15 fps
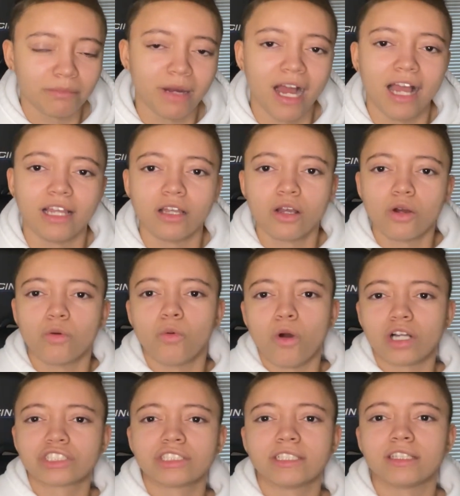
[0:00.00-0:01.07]
by,
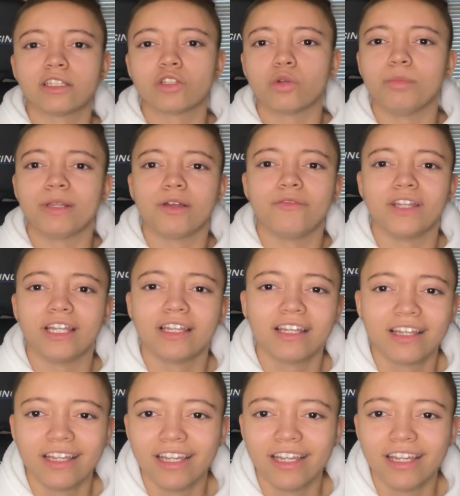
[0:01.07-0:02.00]
watching a little bit of it,